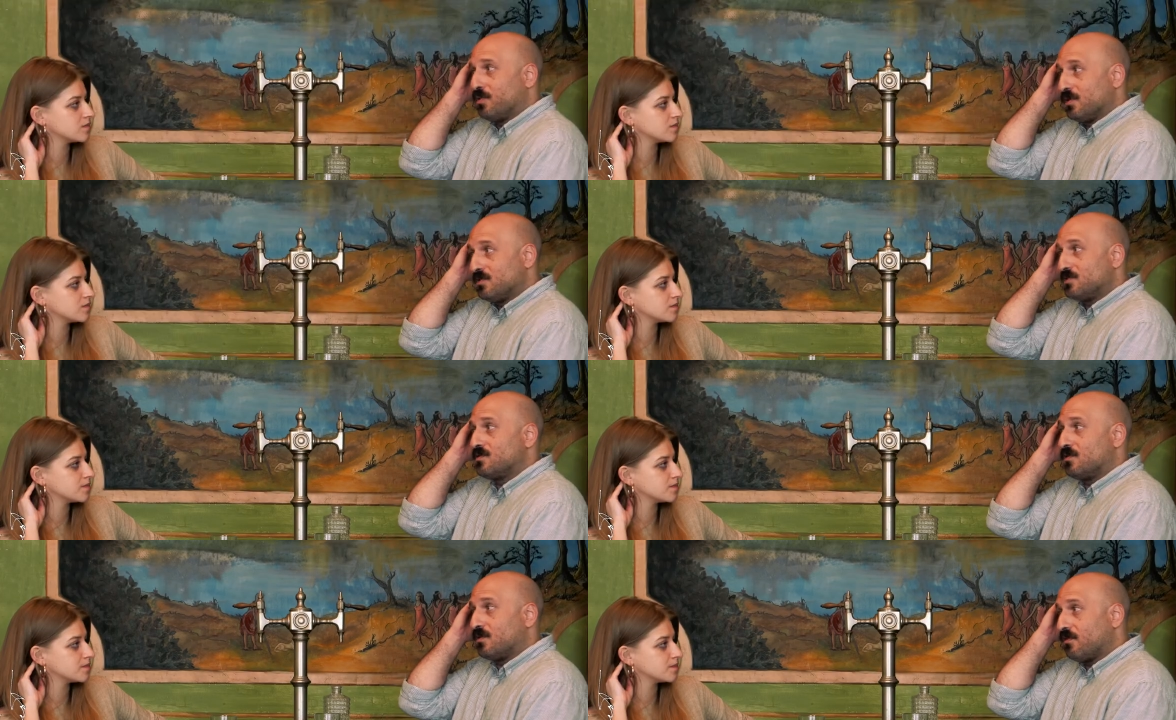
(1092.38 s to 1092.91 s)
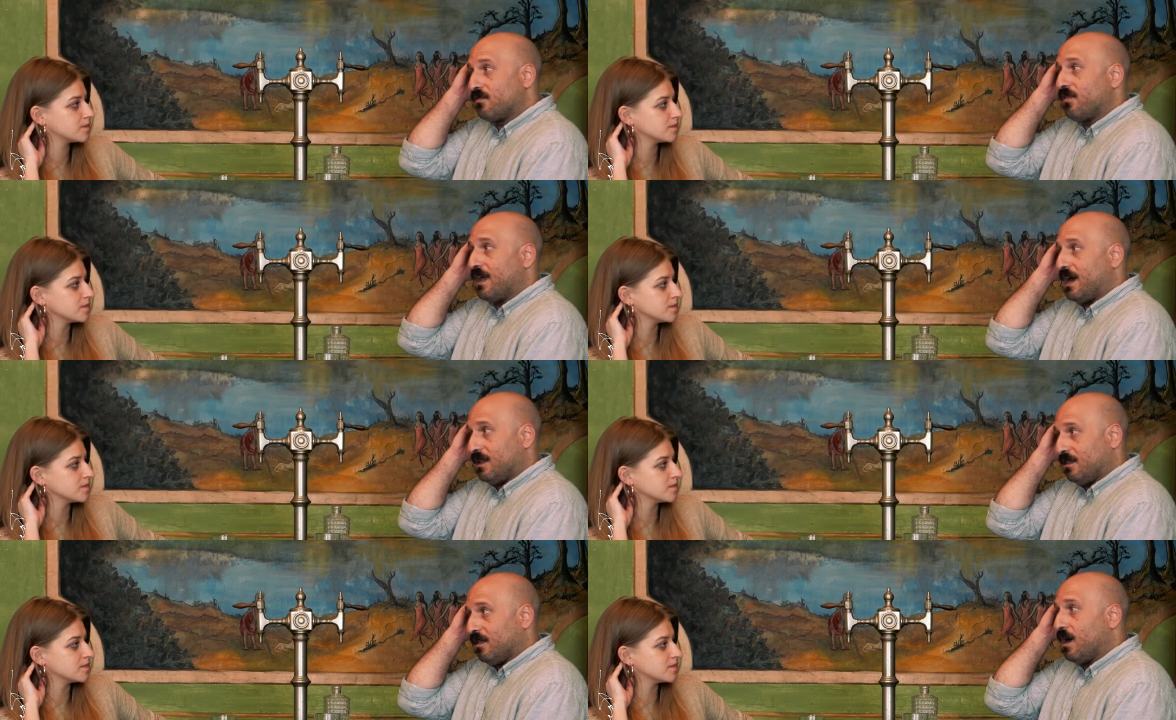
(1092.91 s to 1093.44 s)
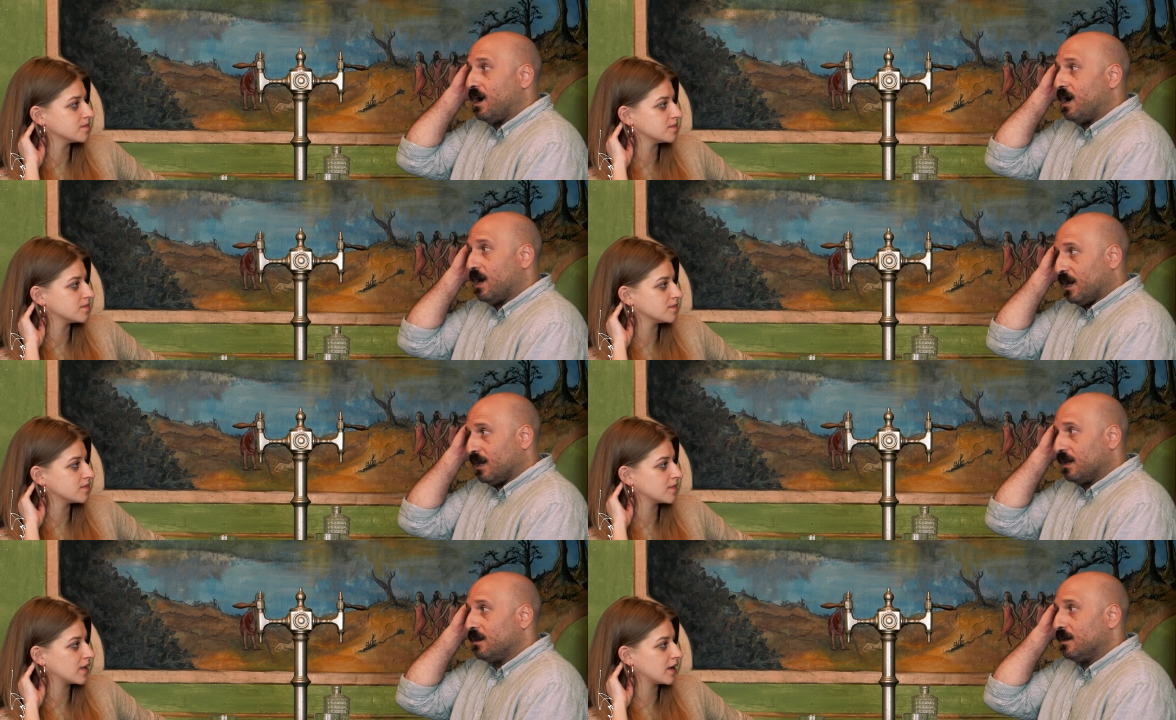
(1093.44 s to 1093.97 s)
Speaker 1: preserve that
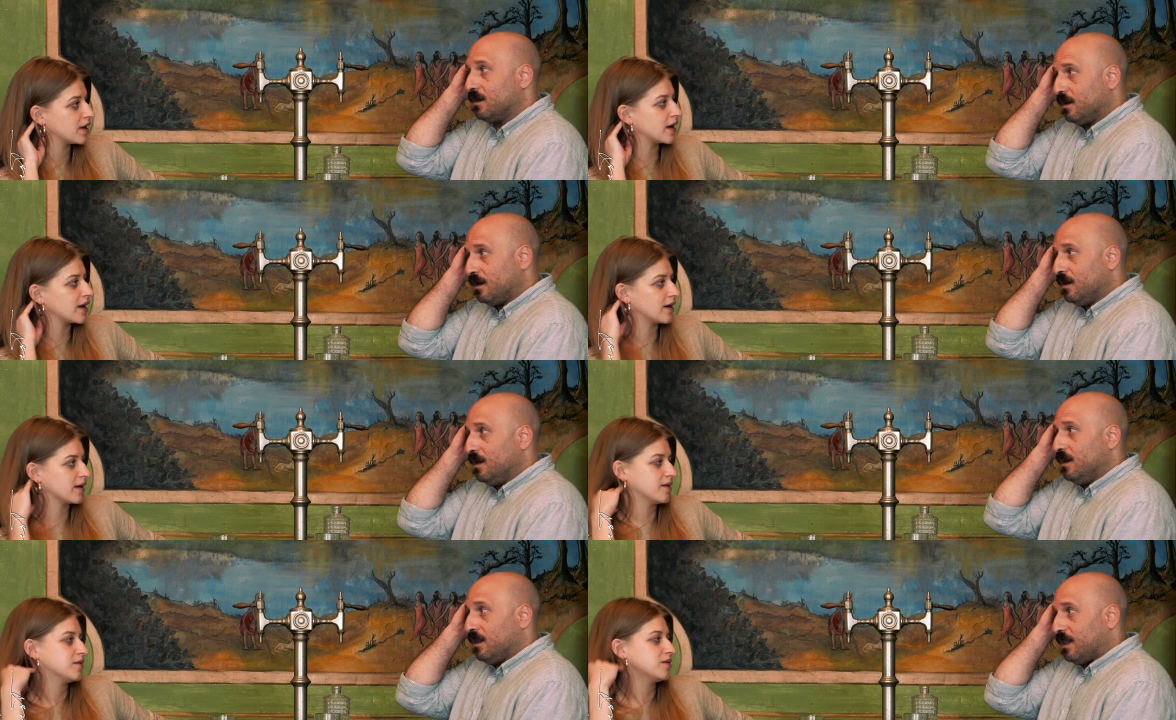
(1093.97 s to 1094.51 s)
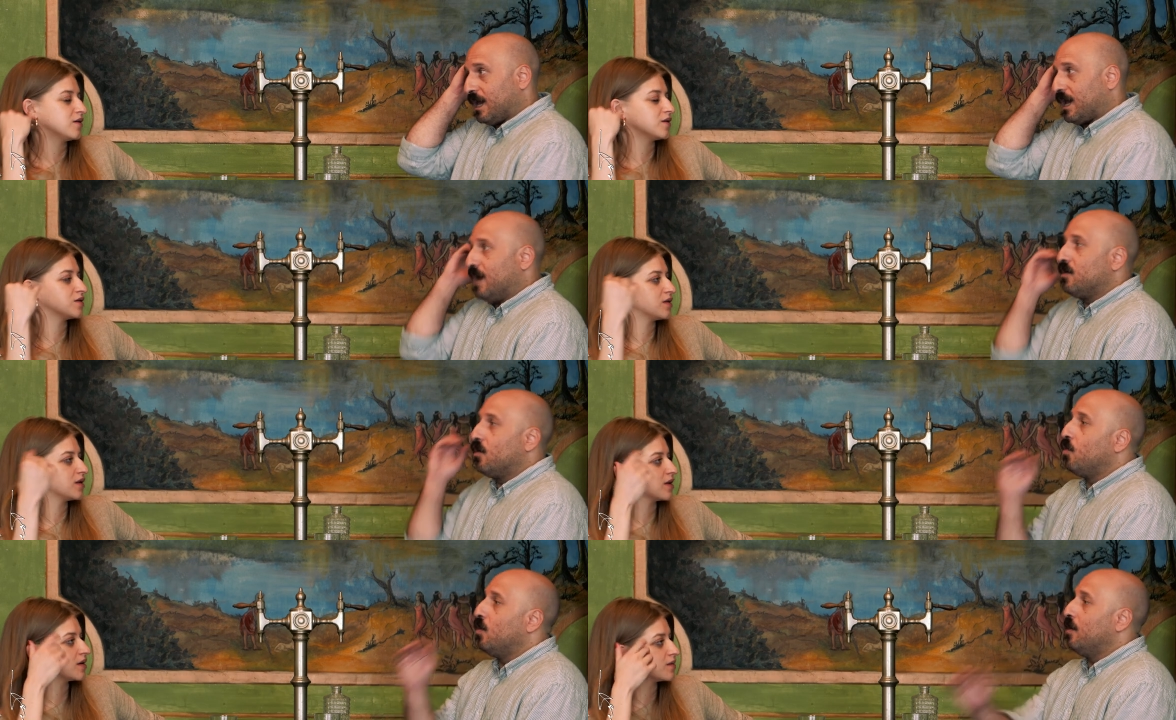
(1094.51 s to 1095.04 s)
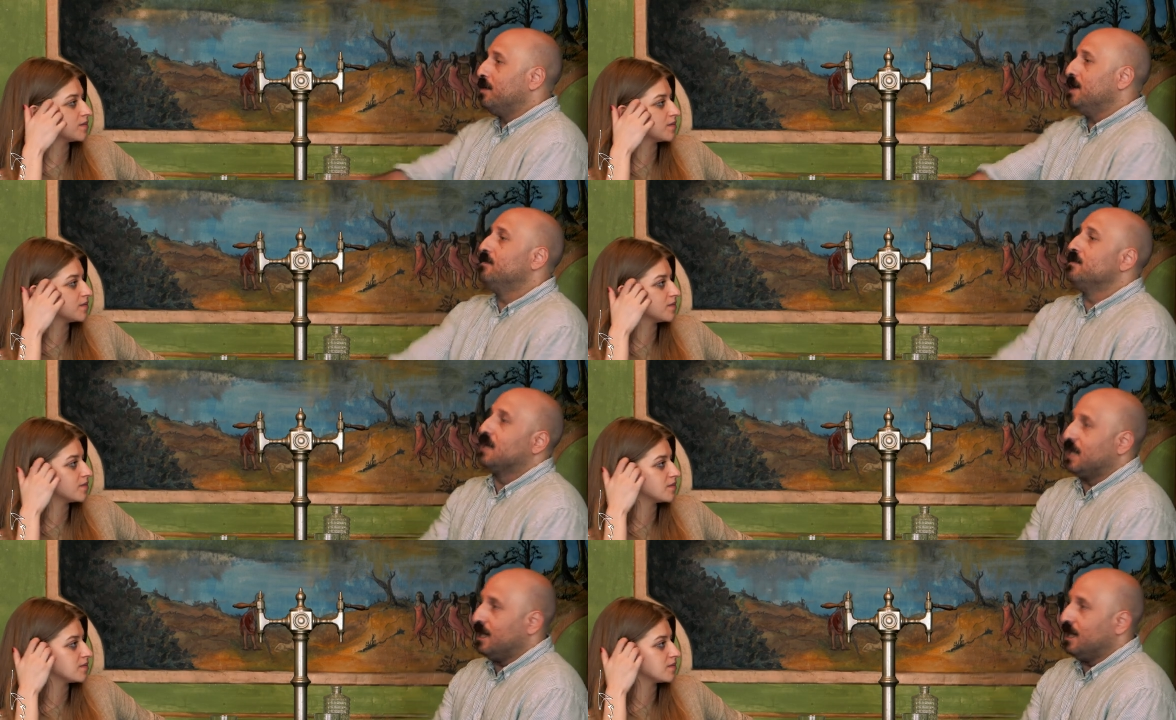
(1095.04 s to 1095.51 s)
line. Like I don't want people to